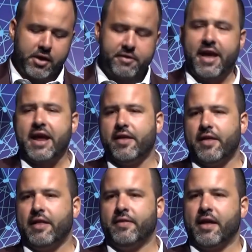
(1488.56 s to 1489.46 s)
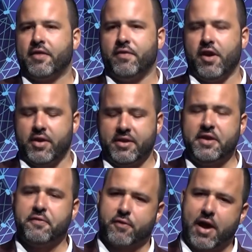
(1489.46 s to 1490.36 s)
data that's very
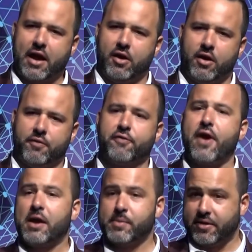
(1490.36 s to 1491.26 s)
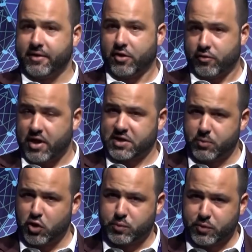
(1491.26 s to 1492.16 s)
fragmented across
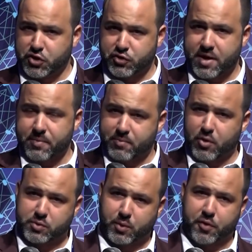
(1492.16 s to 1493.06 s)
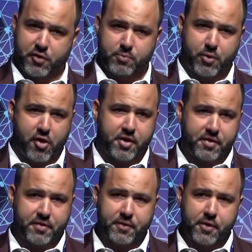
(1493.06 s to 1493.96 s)
multiple streams, multiple third
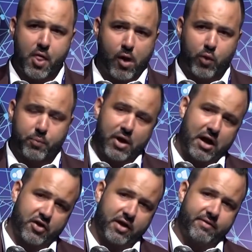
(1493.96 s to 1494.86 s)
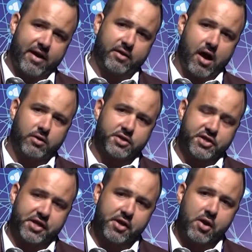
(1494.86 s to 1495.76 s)
parties. With blockchain
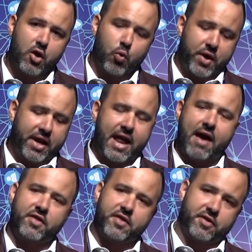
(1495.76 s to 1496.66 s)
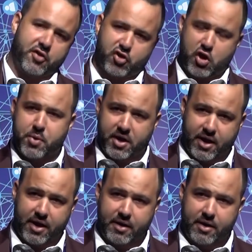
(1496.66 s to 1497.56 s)
technology, we can have this
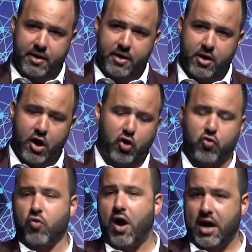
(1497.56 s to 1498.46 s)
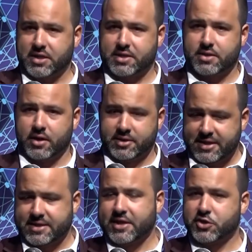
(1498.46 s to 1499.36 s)
distributed across a
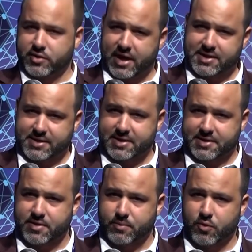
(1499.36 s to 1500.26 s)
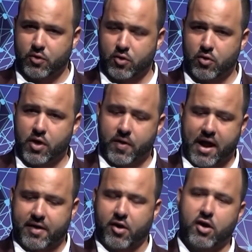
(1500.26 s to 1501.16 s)
decentralized system
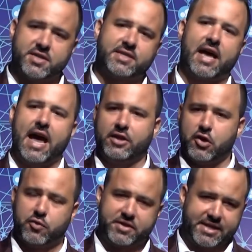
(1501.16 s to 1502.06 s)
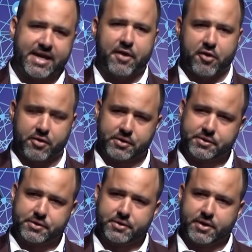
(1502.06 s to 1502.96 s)
that is all siloed together.
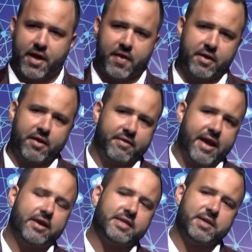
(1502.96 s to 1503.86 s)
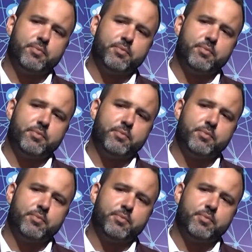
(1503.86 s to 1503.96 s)
And then the data is